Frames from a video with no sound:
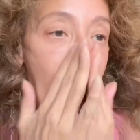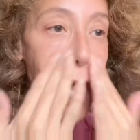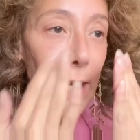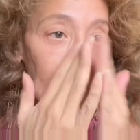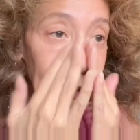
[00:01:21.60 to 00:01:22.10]

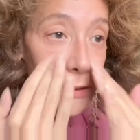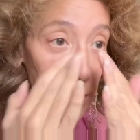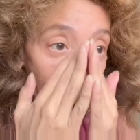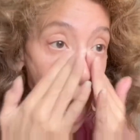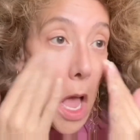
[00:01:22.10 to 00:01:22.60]
And
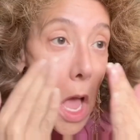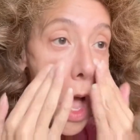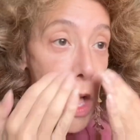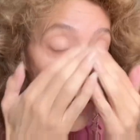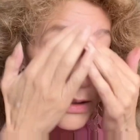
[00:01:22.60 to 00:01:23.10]

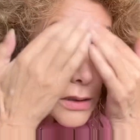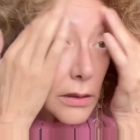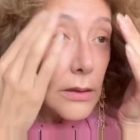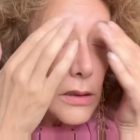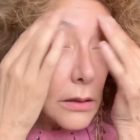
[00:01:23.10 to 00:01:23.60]

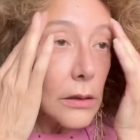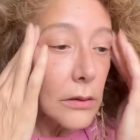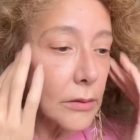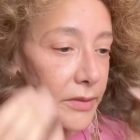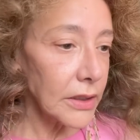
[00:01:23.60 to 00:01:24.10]

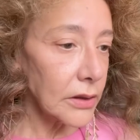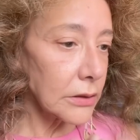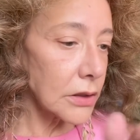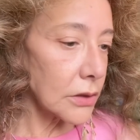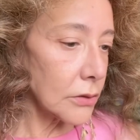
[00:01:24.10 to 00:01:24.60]
I'm going
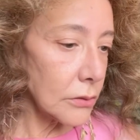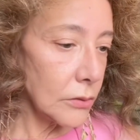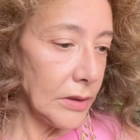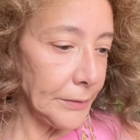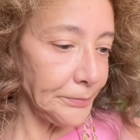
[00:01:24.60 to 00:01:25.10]
to
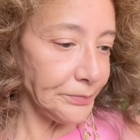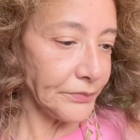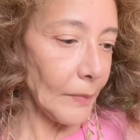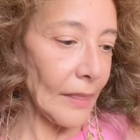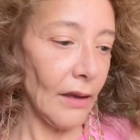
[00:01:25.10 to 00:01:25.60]

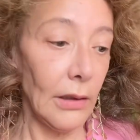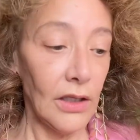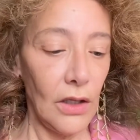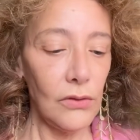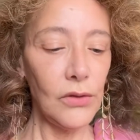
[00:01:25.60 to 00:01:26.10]

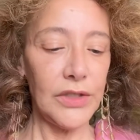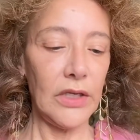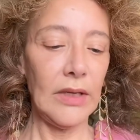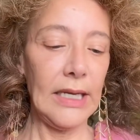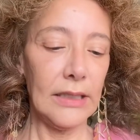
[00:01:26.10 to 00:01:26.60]
also
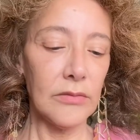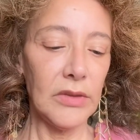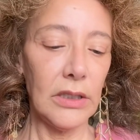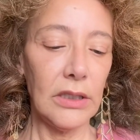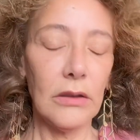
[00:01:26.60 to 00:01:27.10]
add
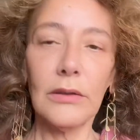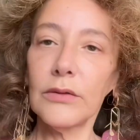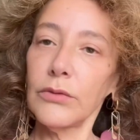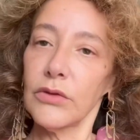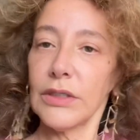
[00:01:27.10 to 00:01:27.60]
my
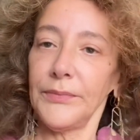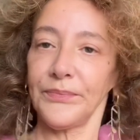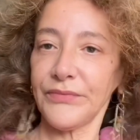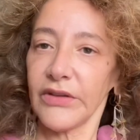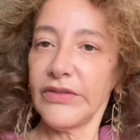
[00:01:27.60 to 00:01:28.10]
Hollywood
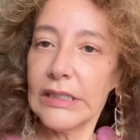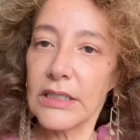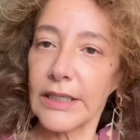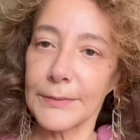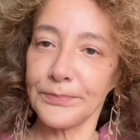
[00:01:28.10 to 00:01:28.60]

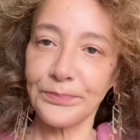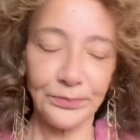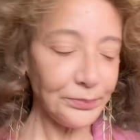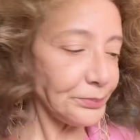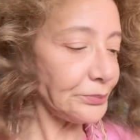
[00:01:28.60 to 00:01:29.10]
filter,
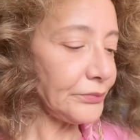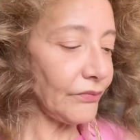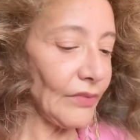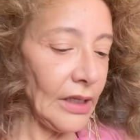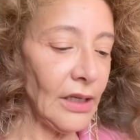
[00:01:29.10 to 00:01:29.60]

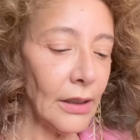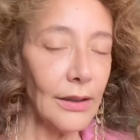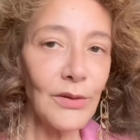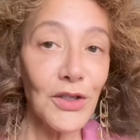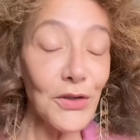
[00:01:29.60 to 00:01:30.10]

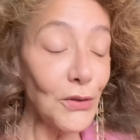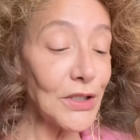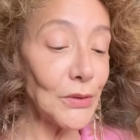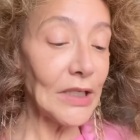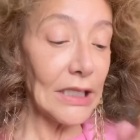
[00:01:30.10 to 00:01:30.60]
which is
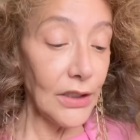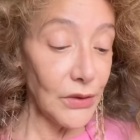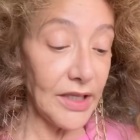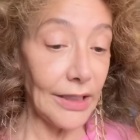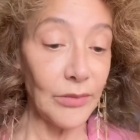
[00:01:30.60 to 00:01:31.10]
also a glow
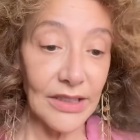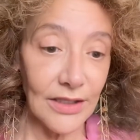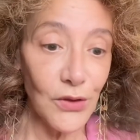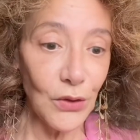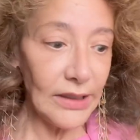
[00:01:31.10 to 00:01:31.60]
thing, but it's
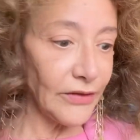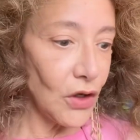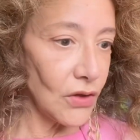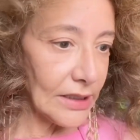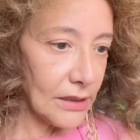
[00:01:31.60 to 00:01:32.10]
all I've
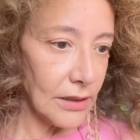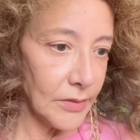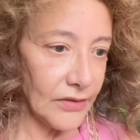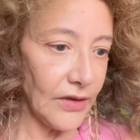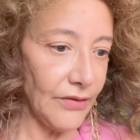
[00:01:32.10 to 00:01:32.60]
got in terms
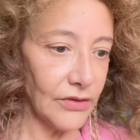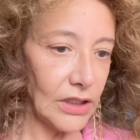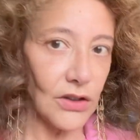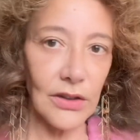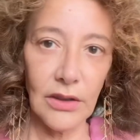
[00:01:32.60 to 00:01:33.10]
of
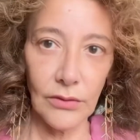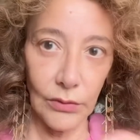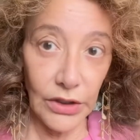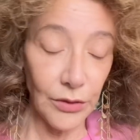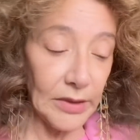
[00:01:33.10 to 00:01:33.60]
coverage, so
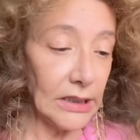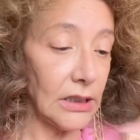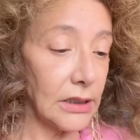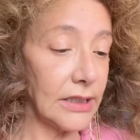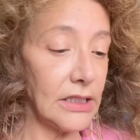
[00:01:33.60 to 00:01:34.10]
wish me
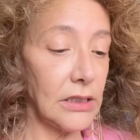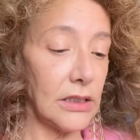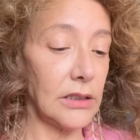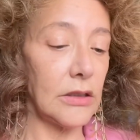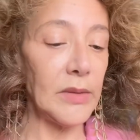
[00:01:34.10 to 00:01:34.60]
luck. This is
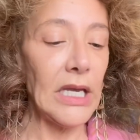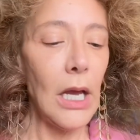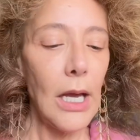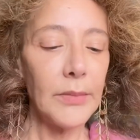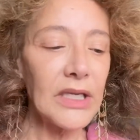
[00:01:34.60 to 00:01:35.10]
going to be,
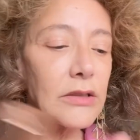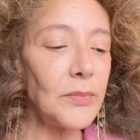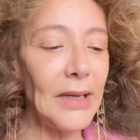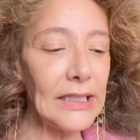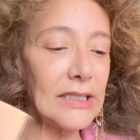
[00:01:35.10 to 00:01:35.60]
I'm going to
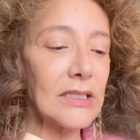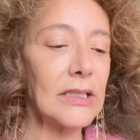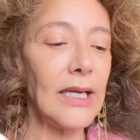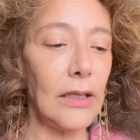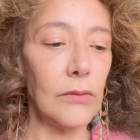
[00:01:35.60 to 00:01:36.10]
balance it
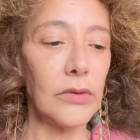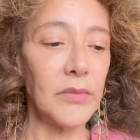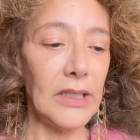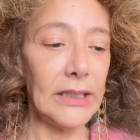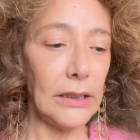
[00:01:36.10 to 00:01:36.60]
out with
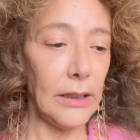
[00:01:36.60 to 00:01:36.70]
my